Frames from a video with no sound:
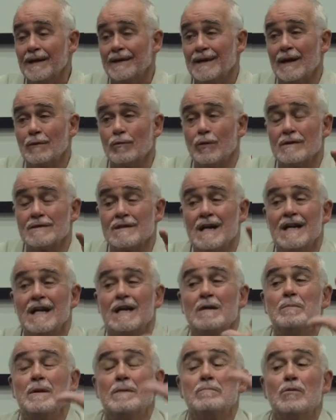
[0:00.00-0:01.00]
that was a
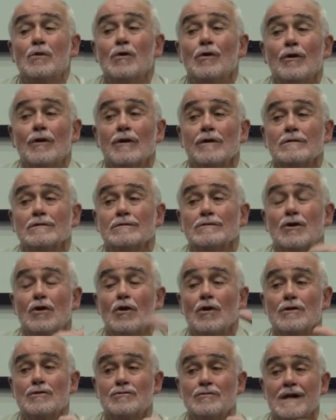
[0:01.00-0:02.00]
little bit more
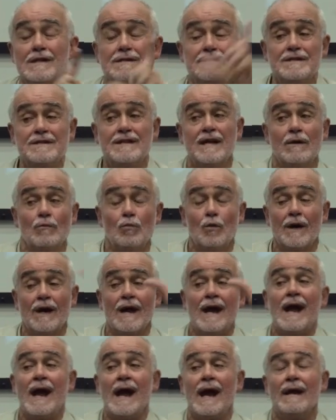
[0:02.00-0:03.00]
contrasty than what
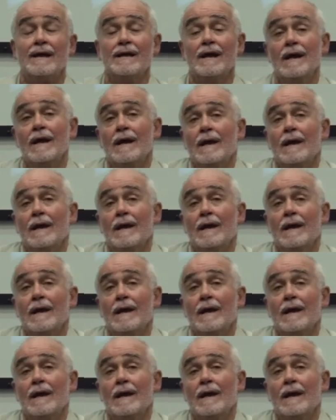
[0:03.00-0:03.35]
I had.